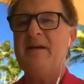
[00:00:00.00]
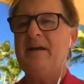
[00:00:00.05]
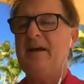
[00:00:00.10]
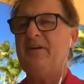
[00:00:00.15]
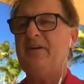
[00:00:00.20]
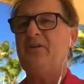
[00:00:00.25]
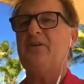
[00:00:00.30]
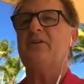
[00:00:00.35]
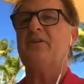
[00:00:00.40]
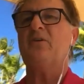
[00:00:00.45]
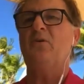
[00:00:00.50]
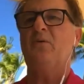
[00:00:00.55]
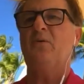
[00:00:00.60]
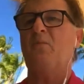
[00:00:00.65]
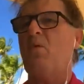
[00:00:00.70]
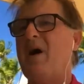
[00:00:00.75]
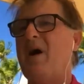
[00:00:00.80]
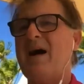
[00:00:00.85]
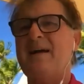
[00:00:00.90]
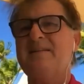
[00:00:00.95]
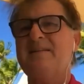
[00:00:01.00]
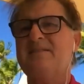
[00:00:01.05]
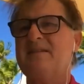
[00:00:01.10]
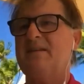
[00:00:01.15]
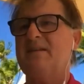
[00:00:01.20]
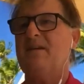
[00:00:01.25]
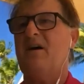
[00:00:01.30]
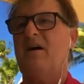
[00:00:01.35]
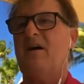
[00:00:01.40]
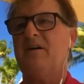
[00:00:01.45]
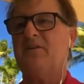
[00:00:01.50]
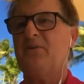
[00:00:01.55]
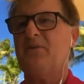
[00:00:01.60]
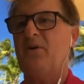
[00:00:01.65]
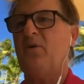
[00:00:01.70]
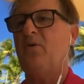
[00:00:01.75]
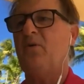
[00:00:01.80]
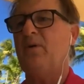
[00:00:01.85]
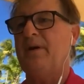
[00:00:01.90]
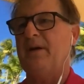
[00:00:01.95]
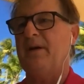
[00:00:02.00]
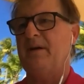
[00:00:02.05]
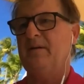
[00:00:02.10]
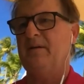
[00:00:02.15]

and you're going why is it not growing